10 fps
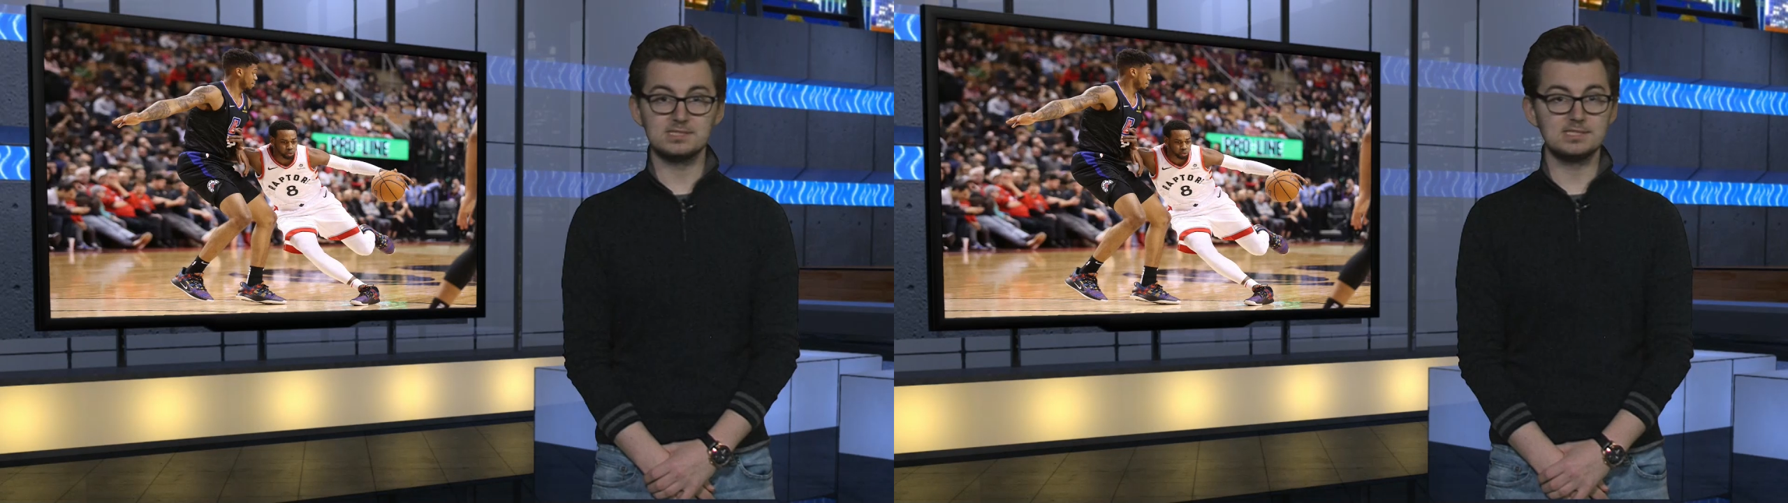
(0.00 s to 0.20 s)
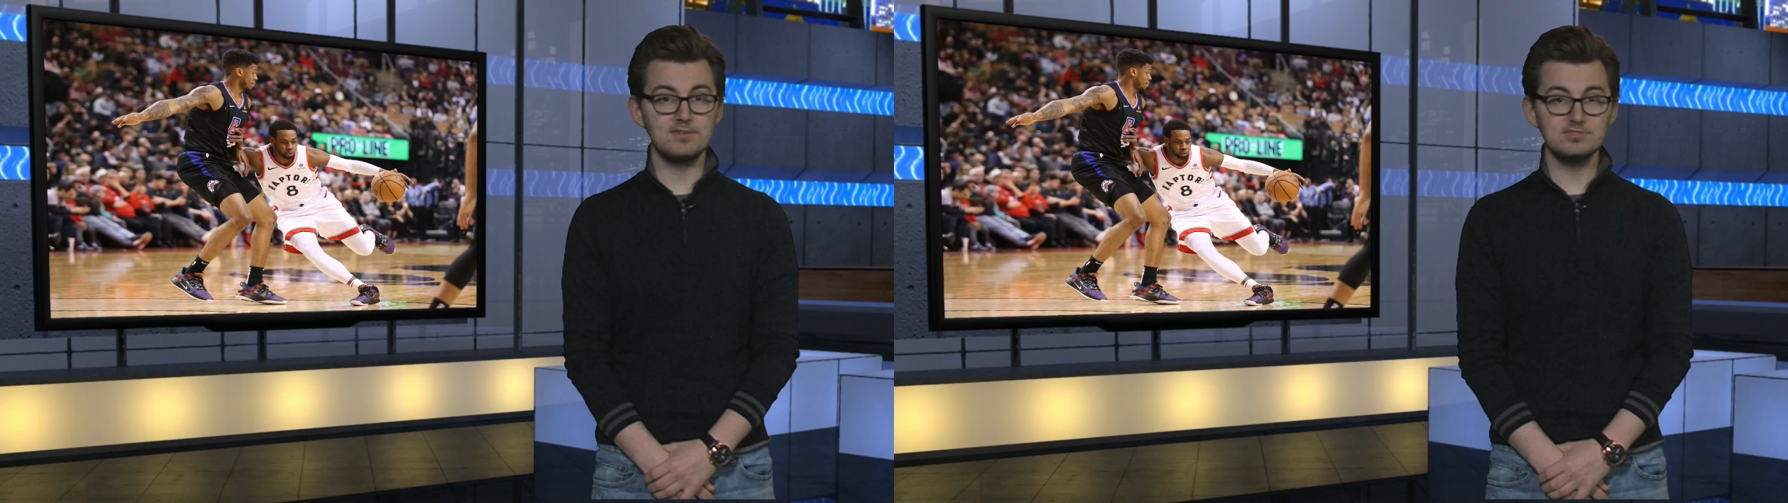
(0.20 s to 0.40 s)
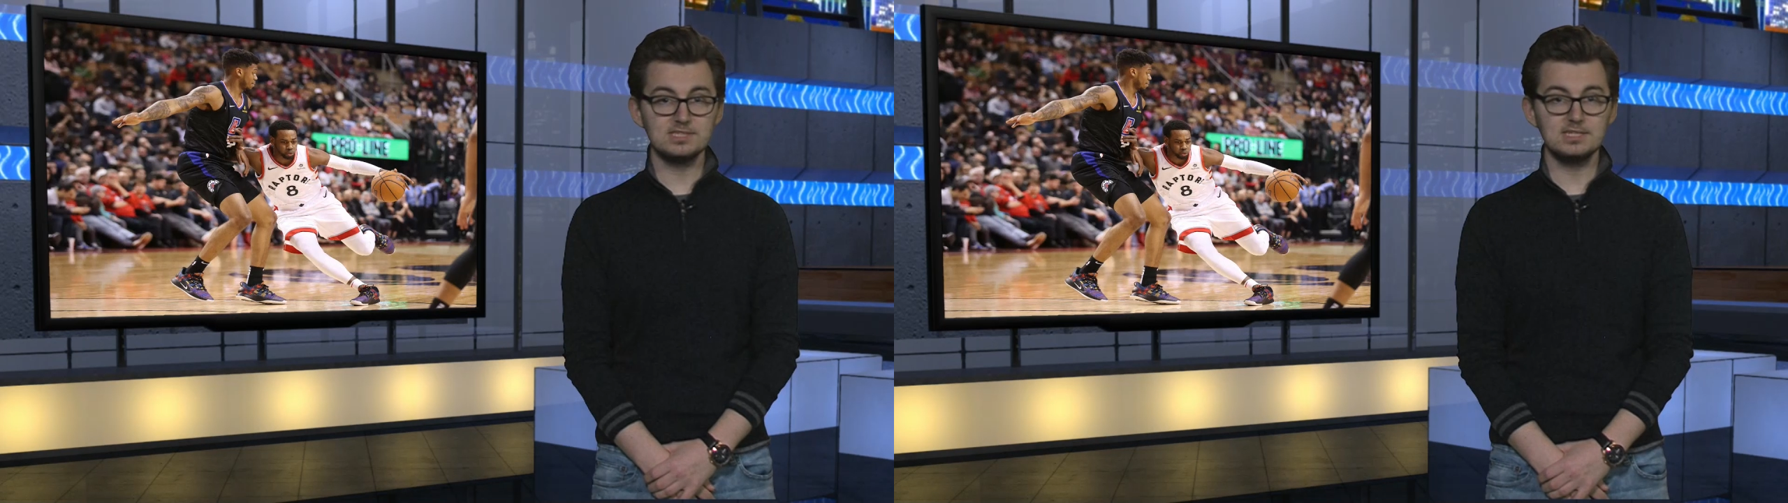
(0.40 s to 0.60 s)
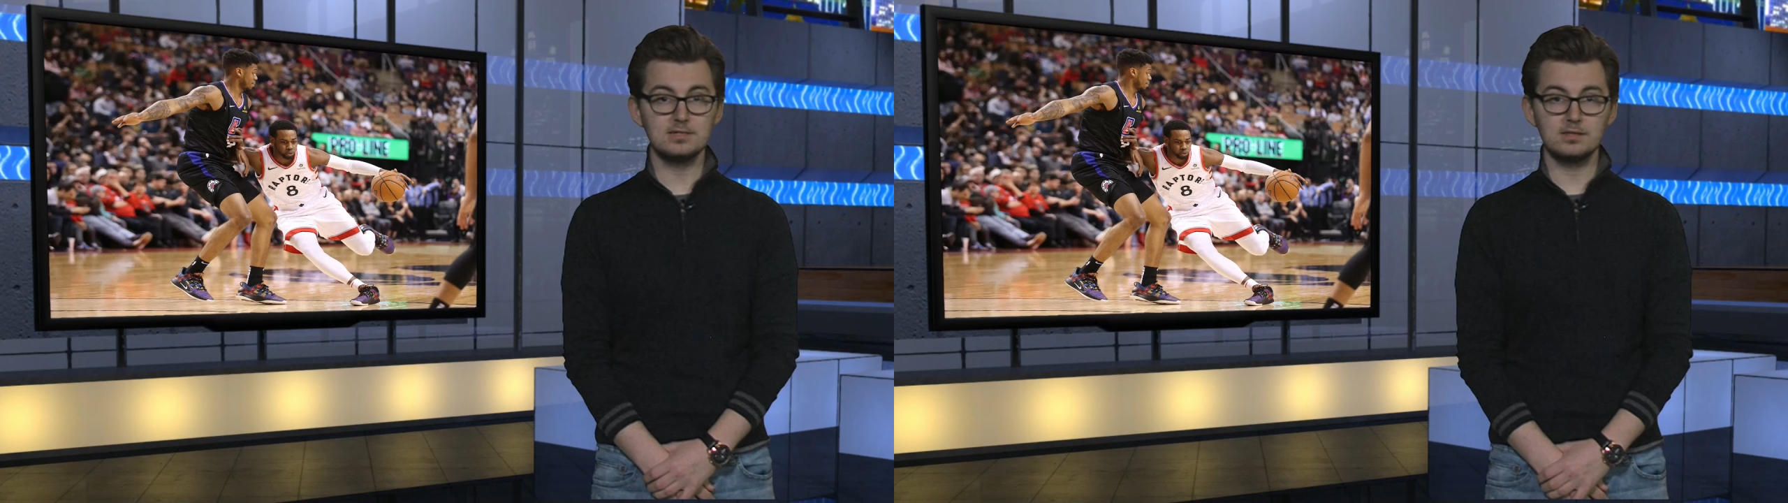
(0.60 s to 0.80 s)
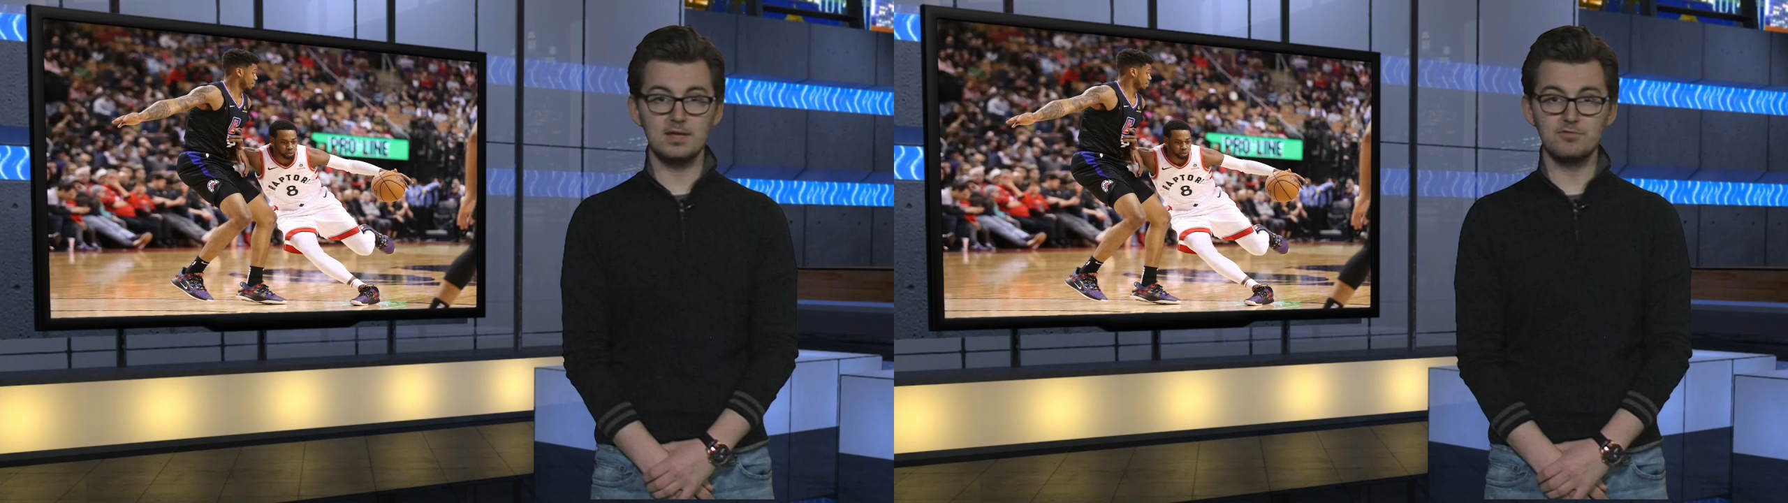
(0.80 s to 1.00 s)
to
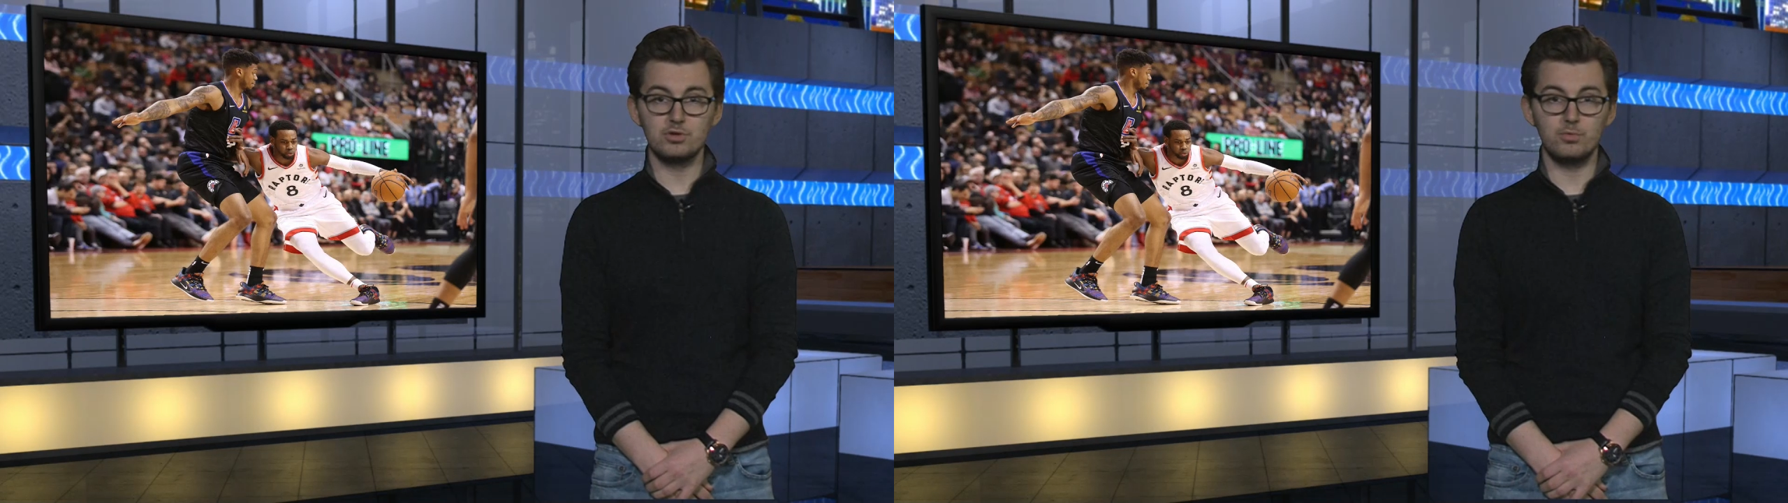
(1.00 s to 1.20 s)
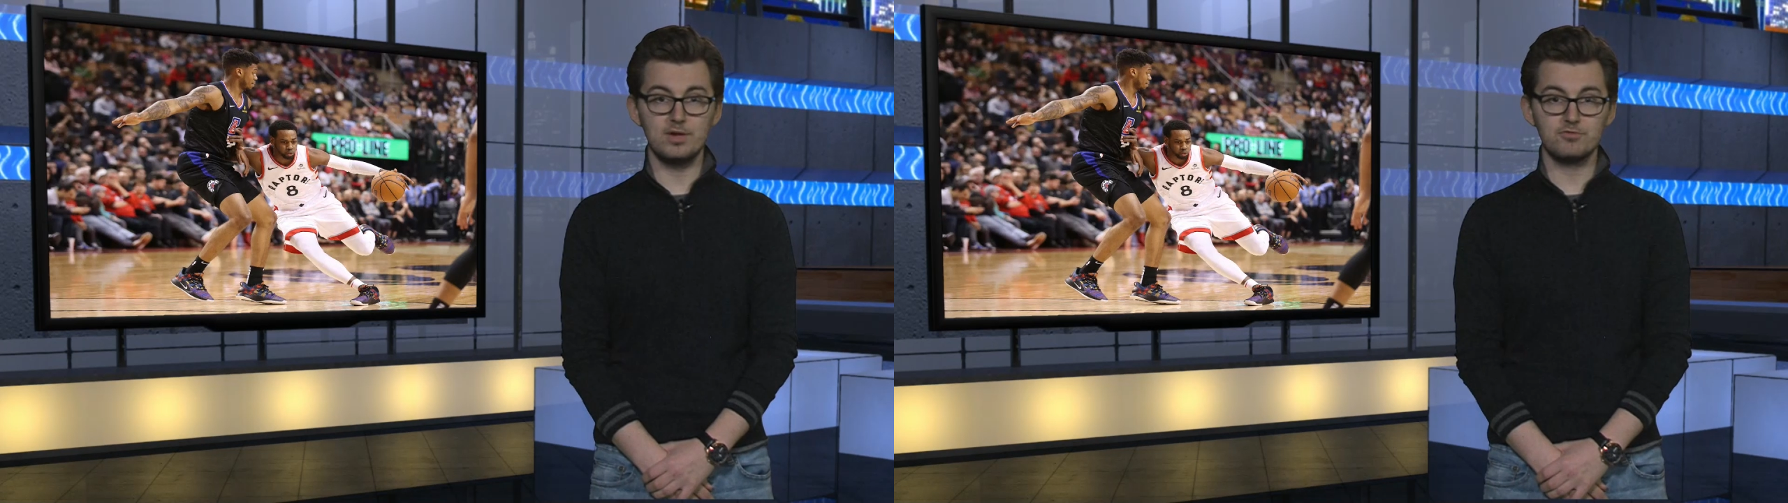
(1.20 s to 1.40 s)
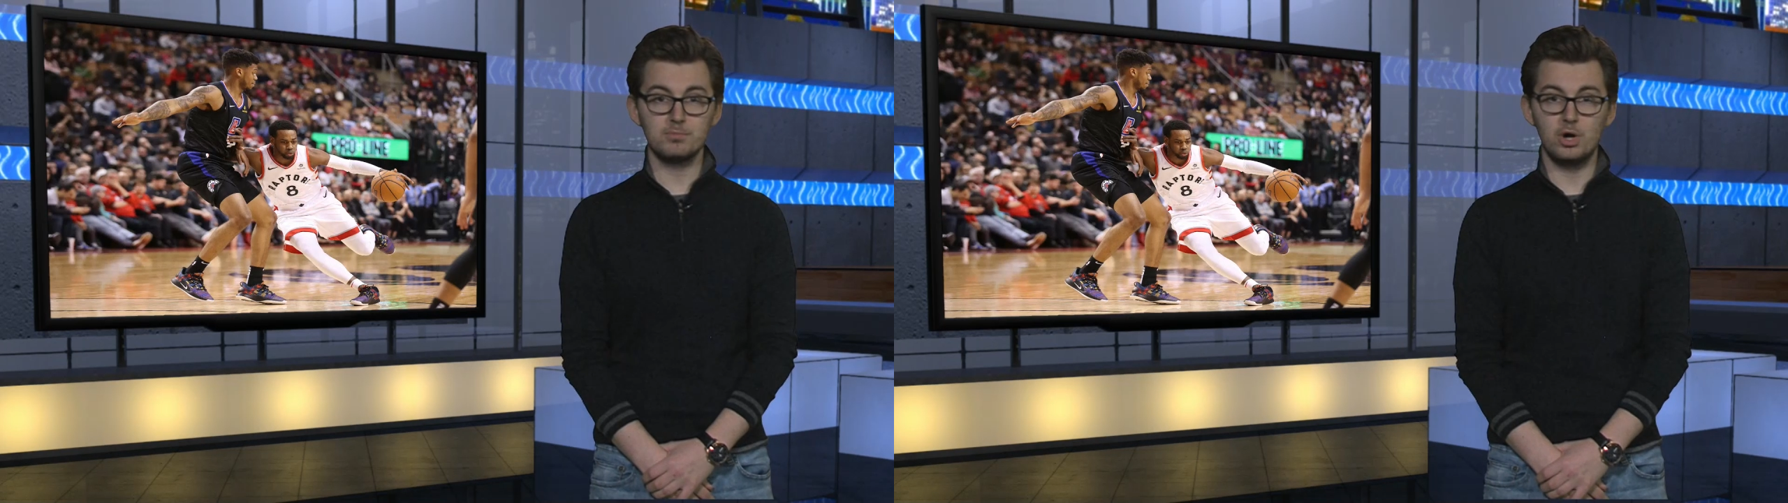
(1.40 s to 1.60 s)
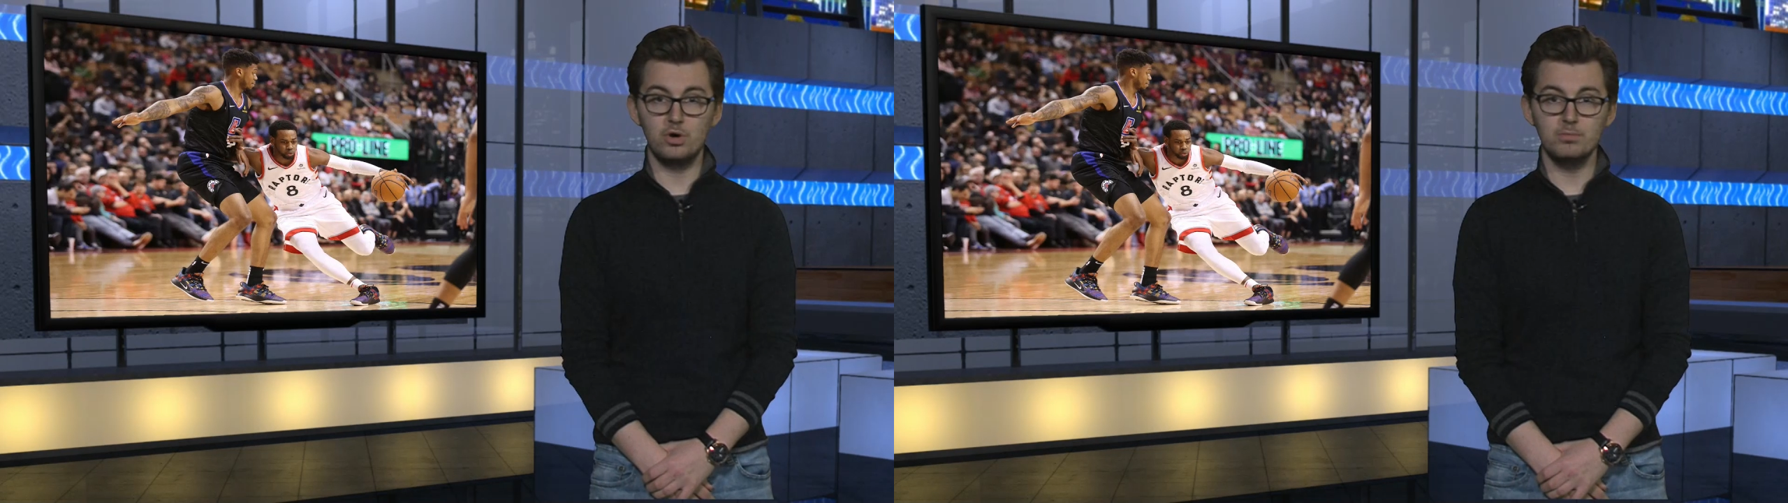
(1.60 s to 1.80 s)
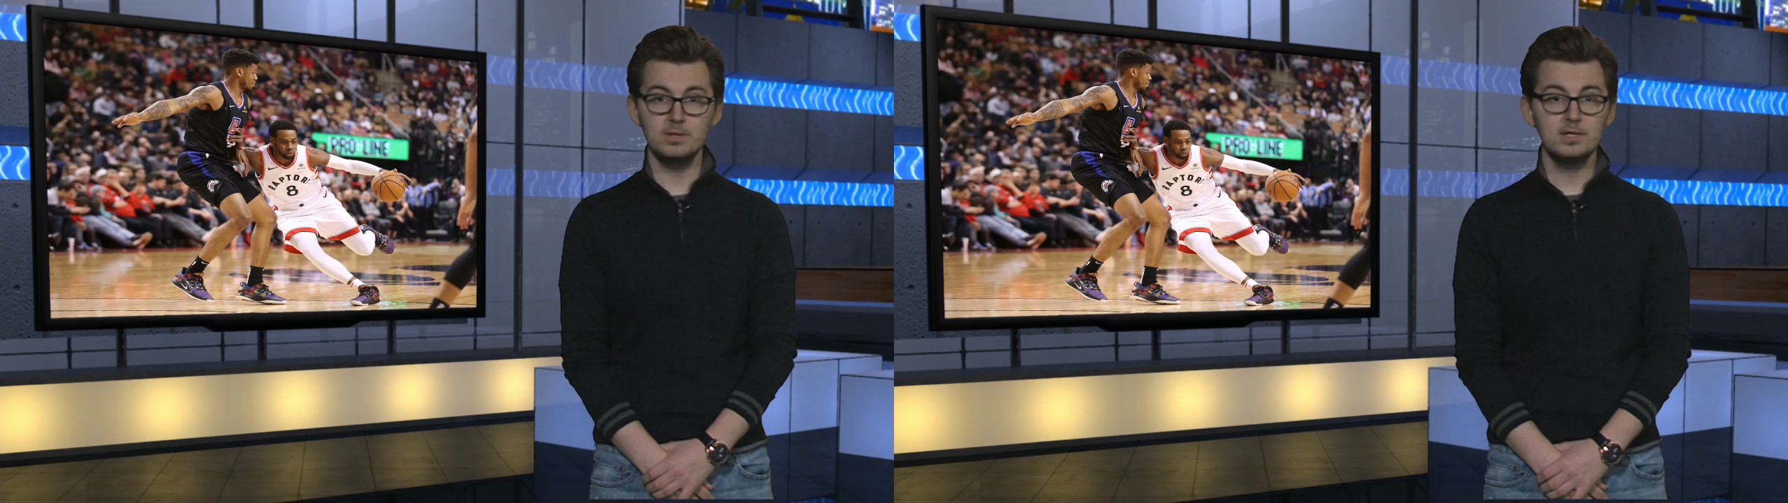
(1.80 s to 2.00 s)
17-11 away from
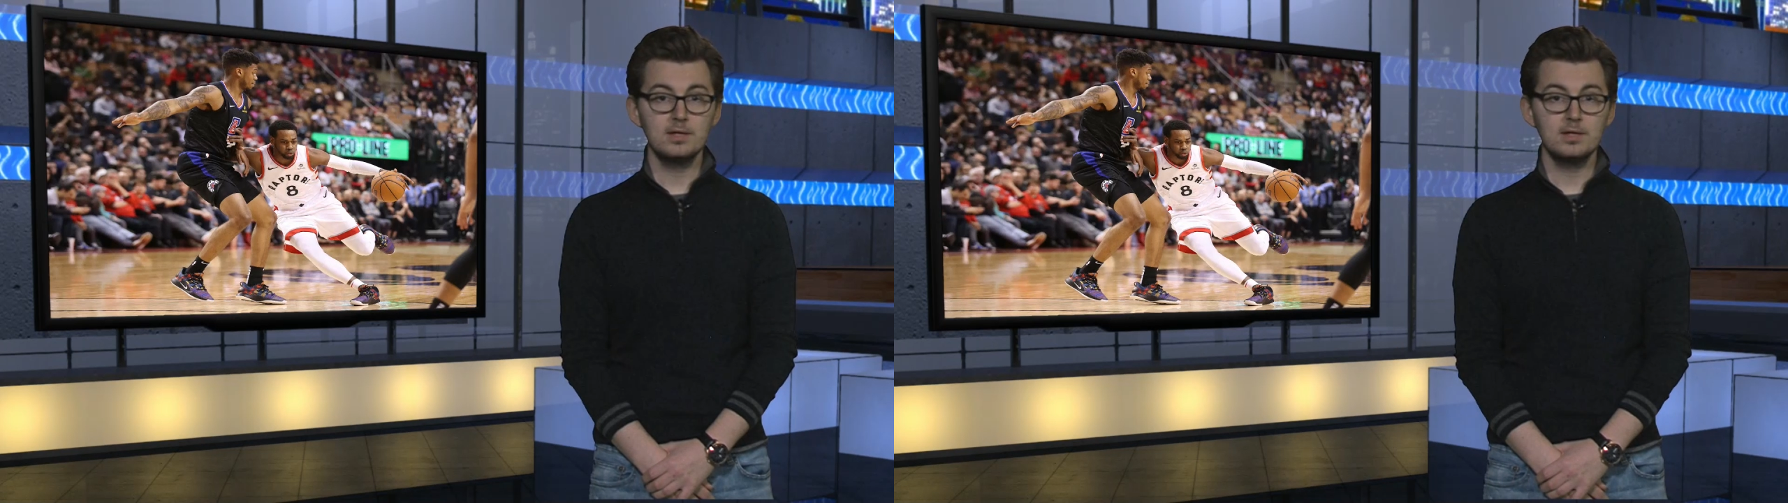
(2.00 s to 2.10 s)
home,